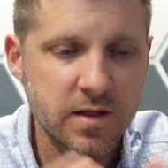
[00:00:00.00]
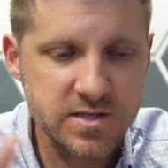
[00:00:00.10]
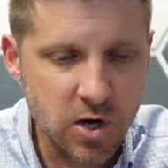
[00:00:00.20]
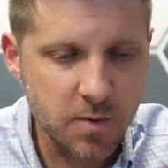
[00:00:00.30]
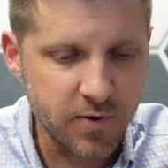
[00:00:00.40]
Now let's
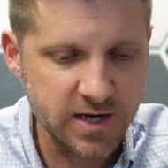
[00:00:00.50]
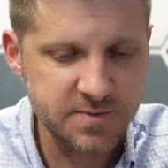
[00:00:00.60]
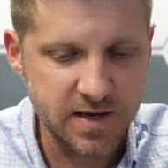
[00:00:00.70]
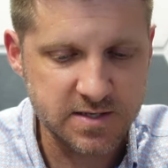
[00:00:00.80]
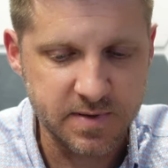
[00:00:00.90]
talk
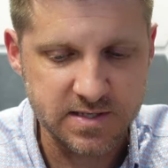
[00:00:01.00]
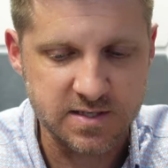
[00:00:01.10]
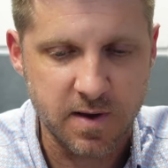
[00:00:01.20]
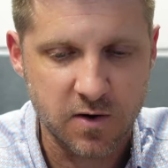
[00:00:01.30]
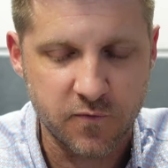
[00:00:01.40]
price-based
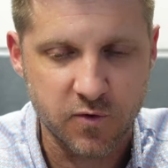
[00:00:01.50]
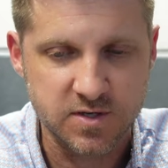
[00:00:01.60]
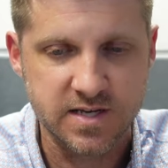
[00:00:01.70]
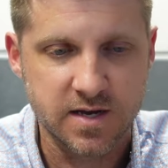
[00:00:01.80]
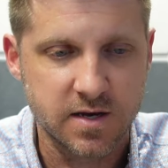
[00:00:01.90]
business model for a
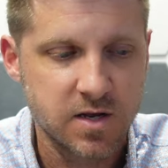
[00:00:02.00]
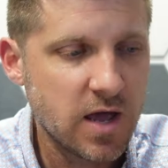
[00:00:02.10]
second.